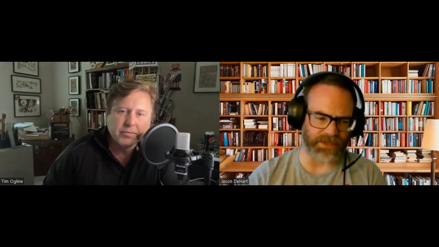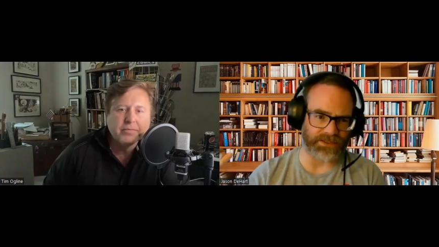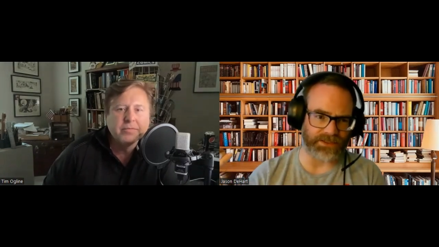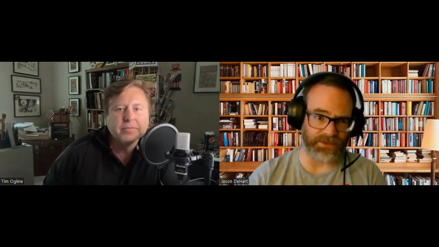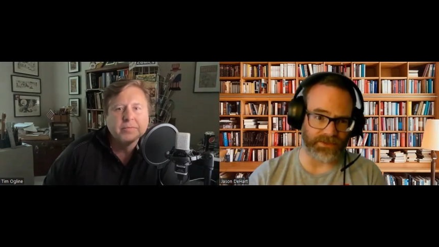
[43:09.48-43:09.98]

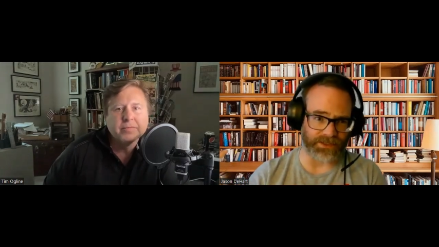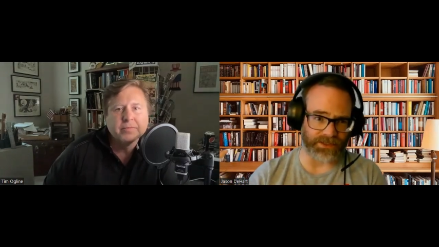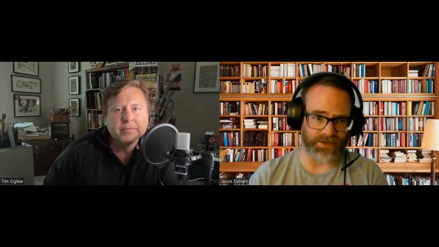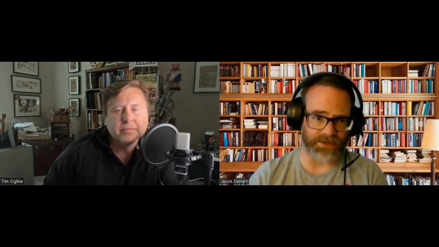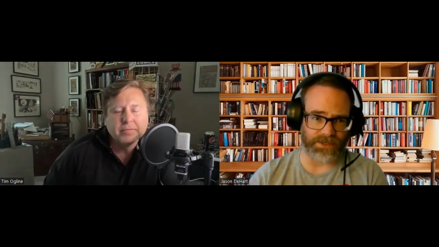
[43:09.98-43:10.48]
Speaker 1: not too
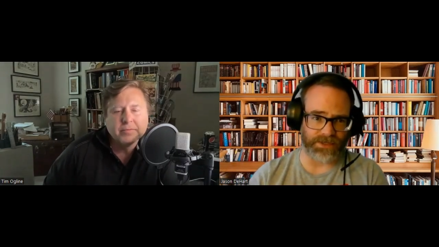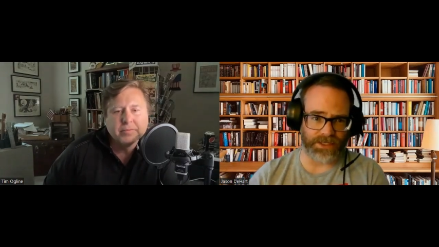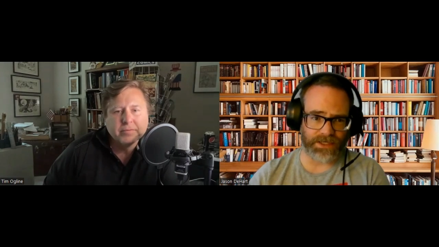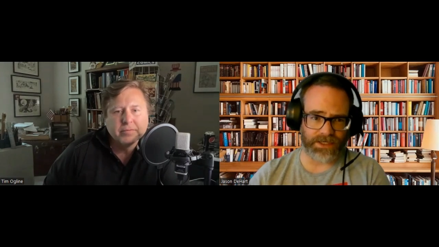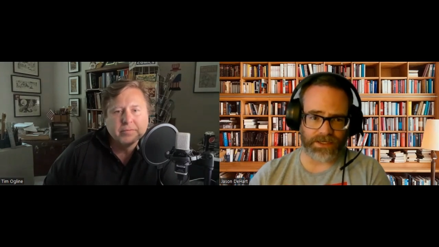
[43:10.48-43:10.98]
long ago.
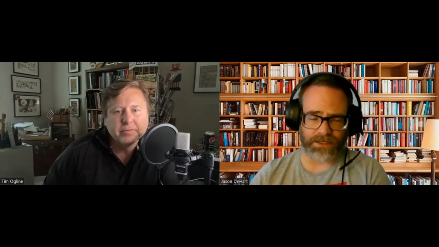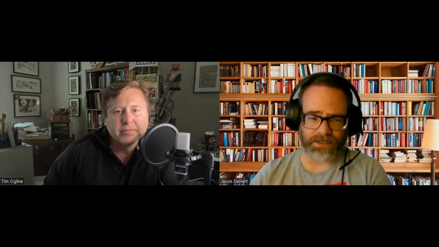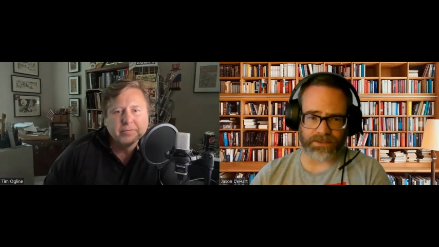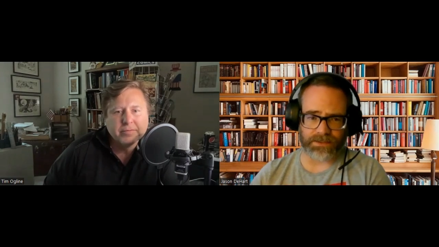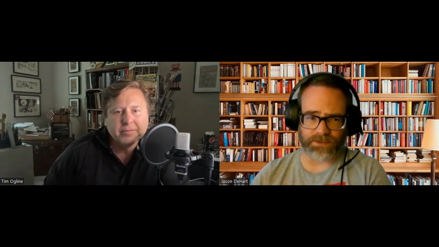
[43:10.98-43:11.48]

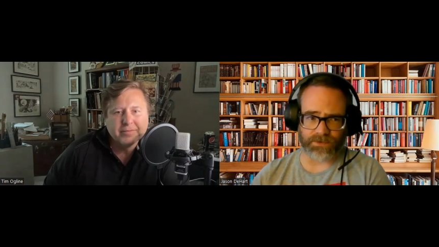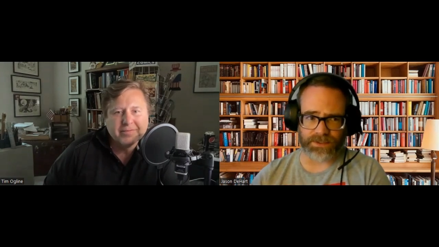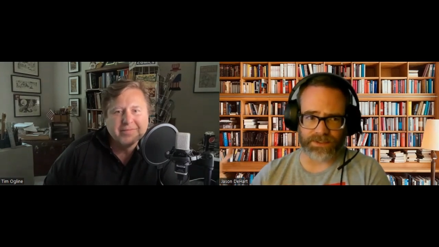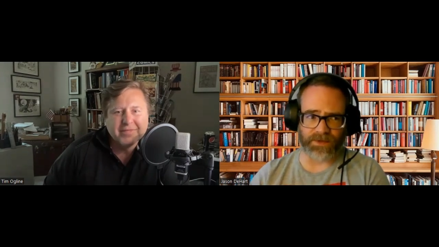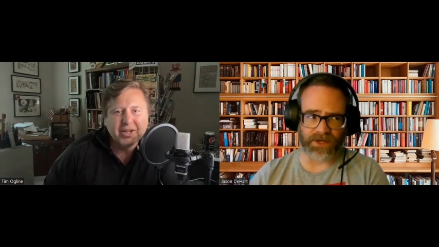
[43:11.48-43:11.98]
Uh, as
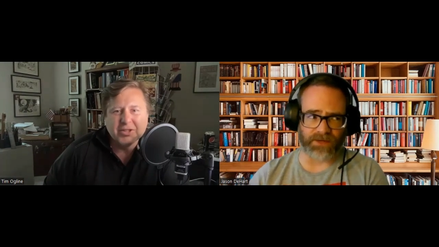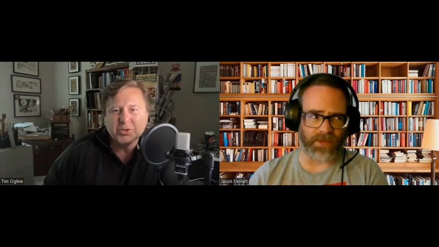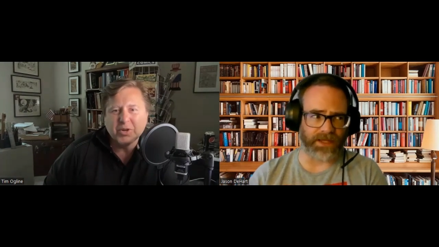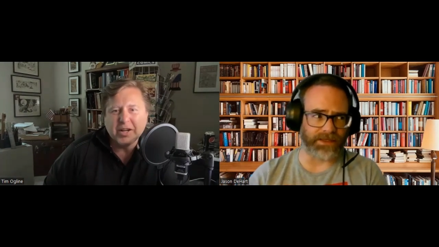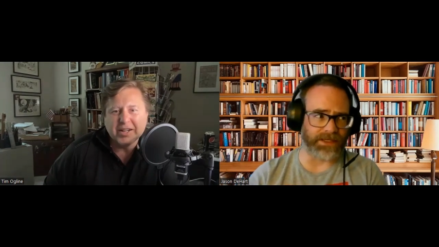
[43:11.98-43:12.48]
well as Mike
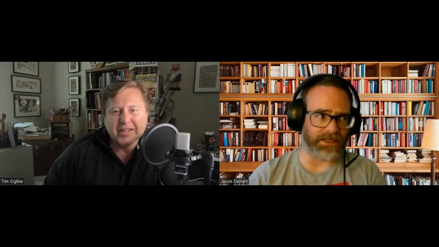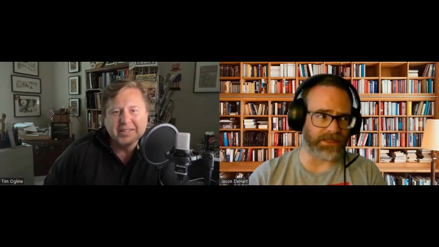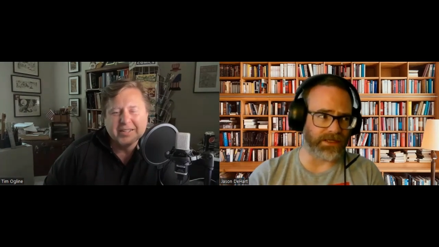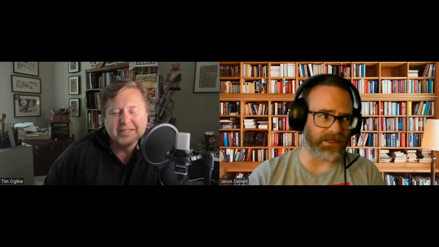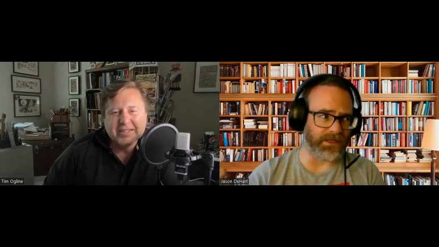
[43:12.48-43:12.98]

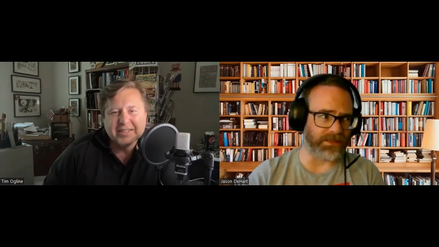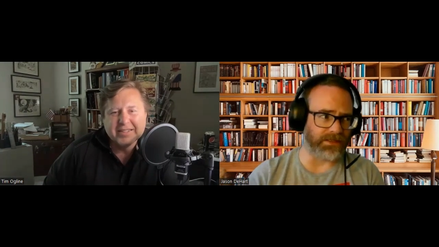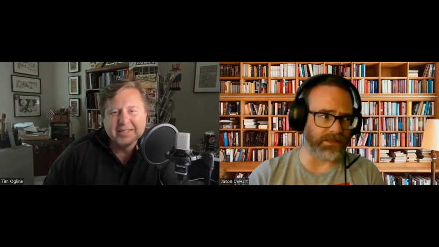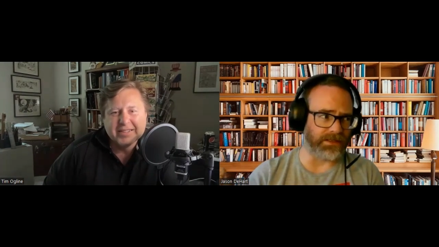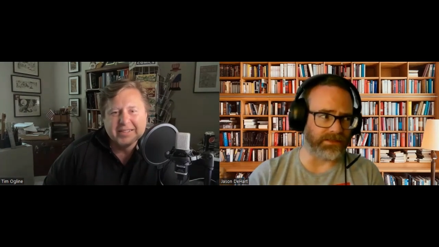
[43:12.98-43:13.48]
Manley.
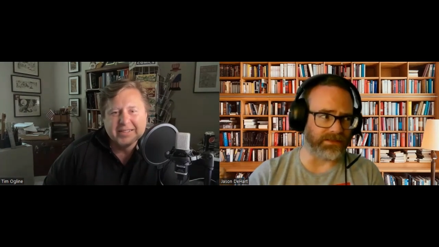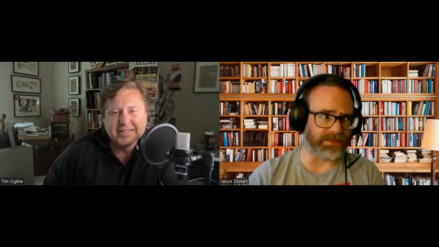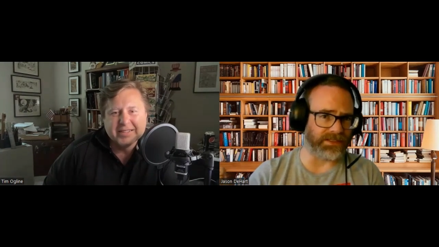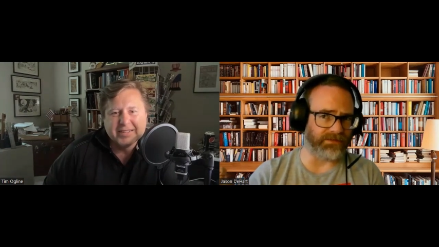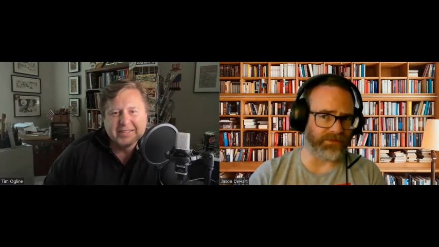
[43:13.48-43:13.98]
Uh, and
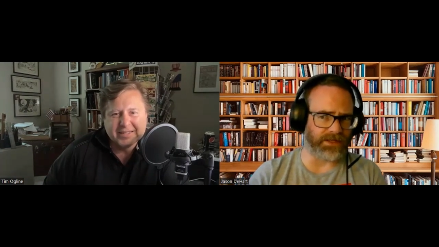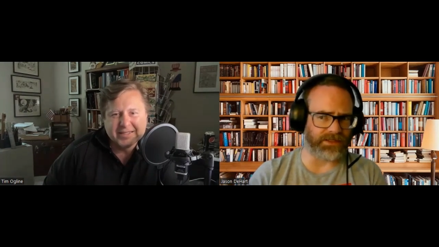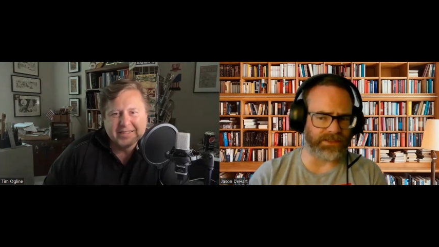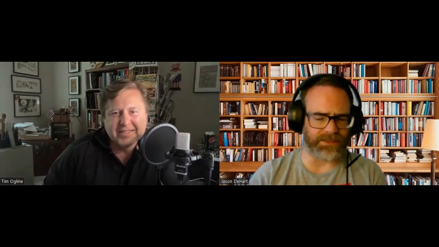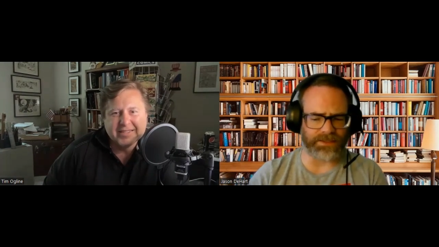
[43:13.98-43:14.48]
Steve
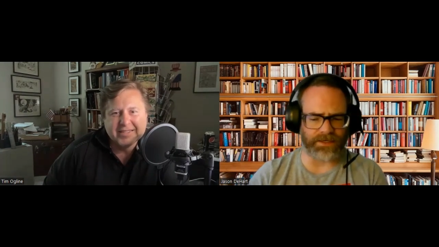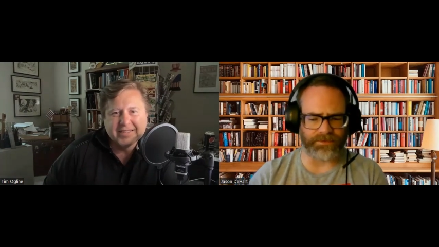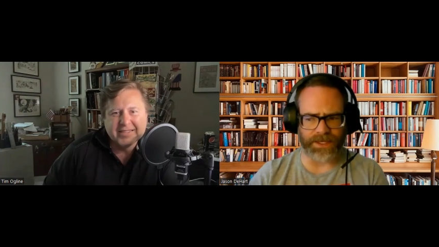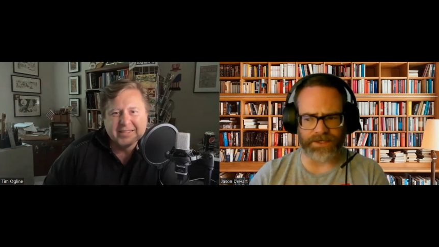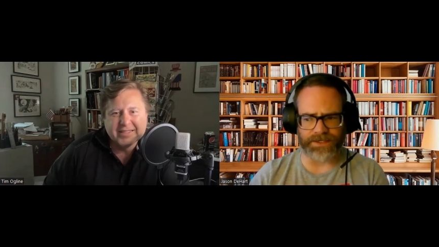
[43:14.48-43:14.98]
Conley is
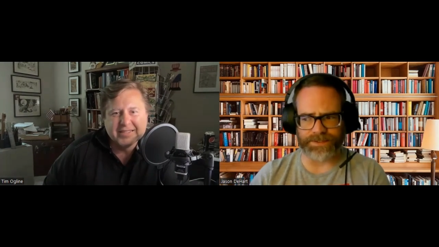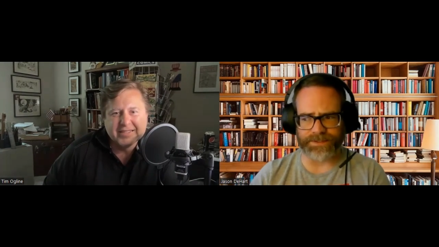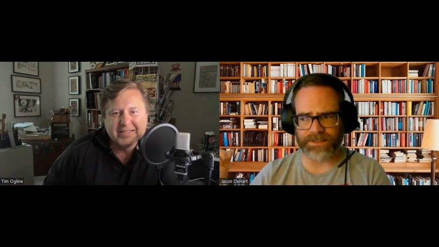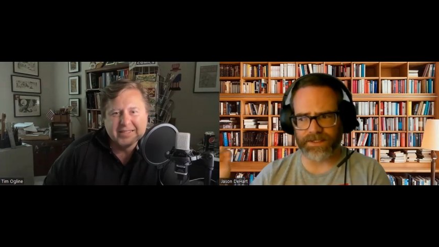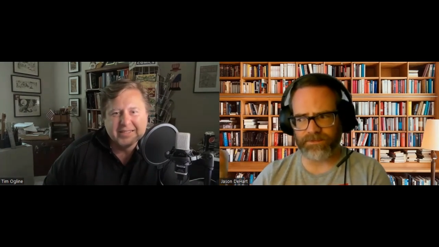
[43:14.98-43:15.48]
coming
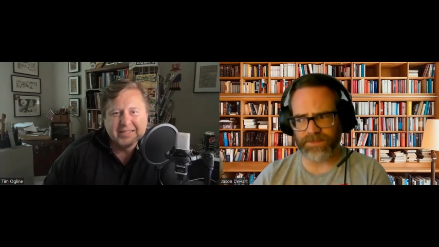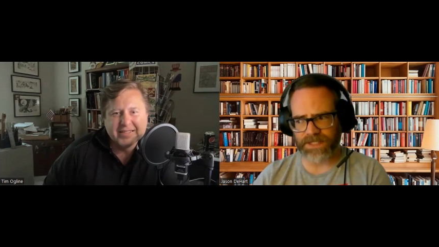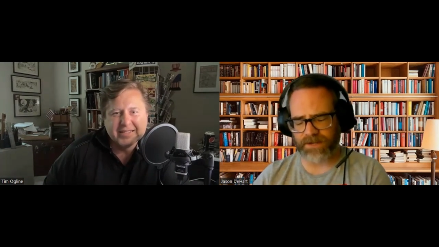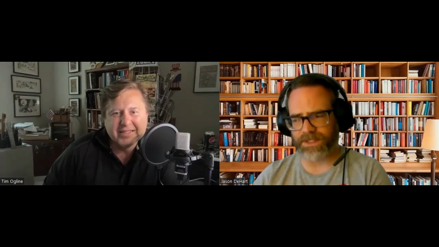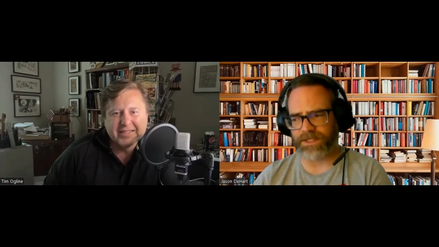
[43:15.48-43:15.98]
on
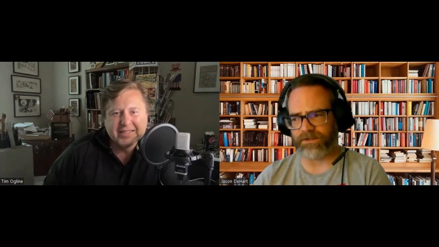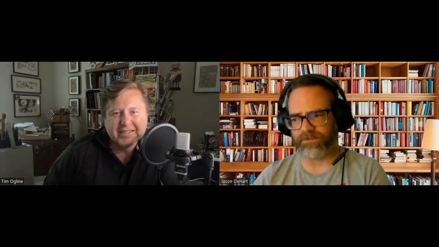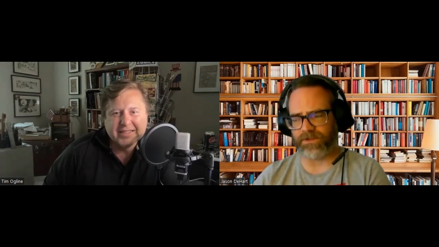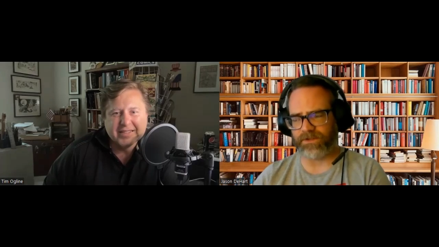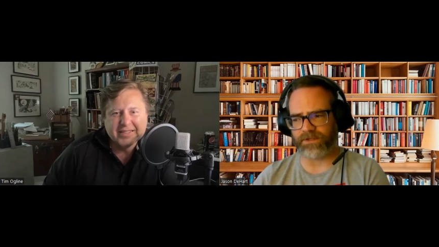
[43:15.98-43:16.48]
sometime in the
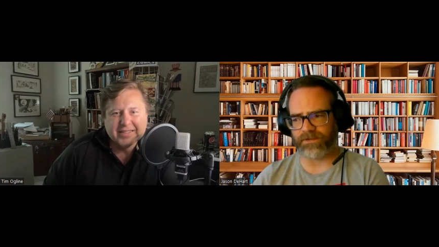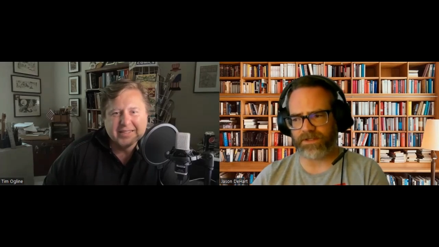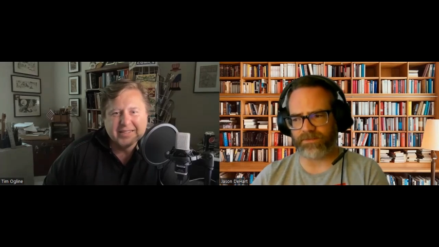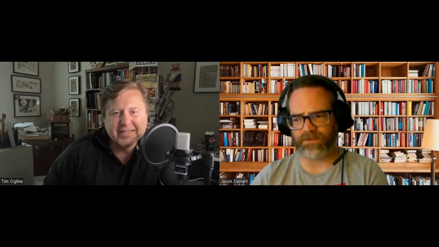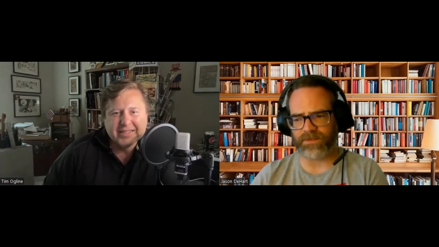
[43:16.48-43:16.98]
near future. I
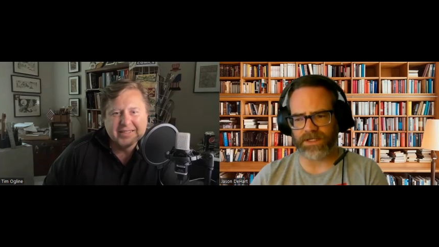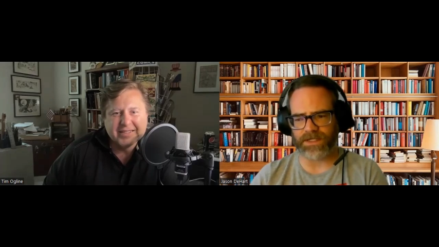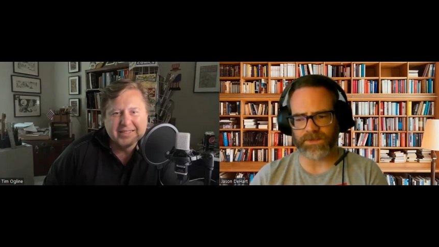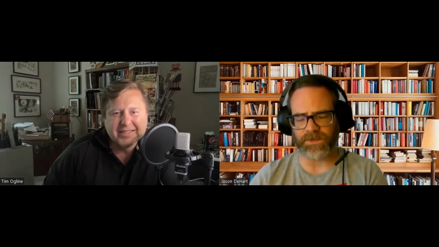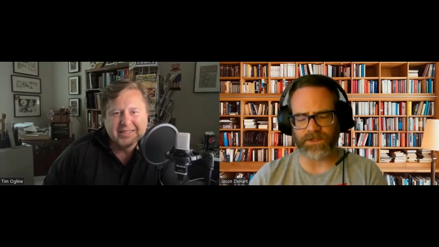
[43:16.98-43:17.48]
think it might be
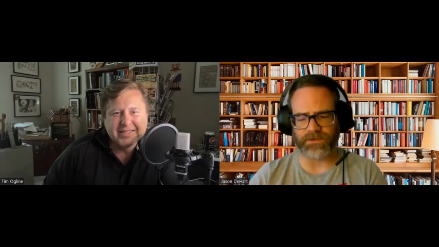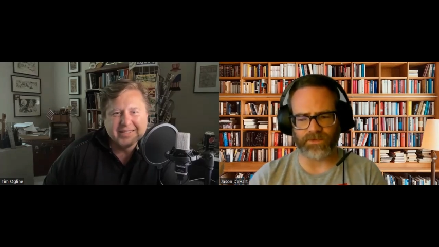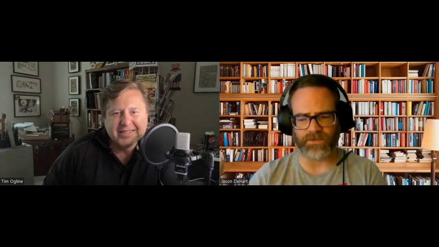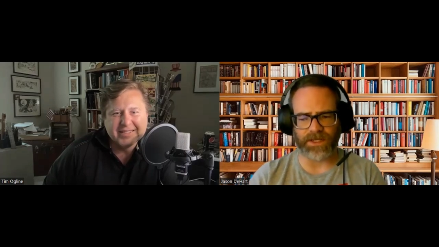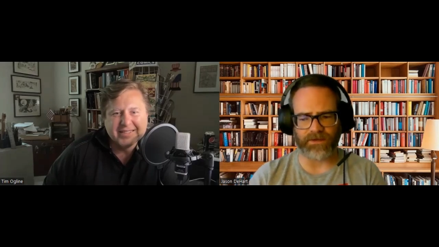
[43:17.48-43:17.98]
next week or
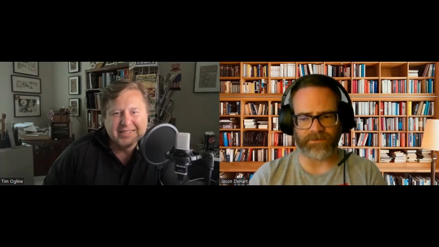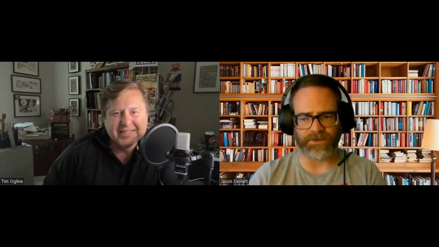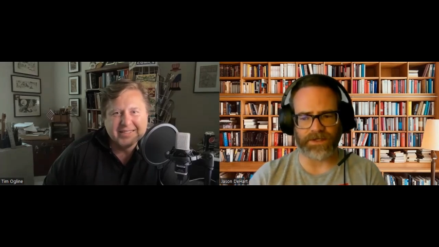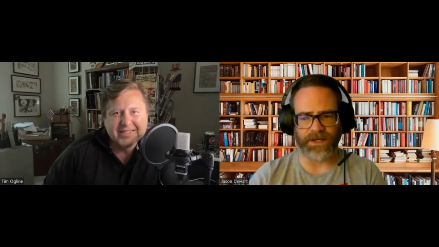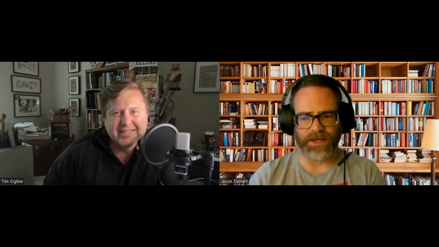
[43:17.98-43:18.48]
the week
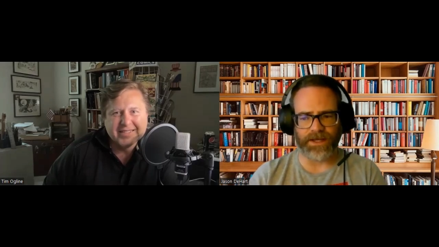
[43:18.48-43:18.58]
after.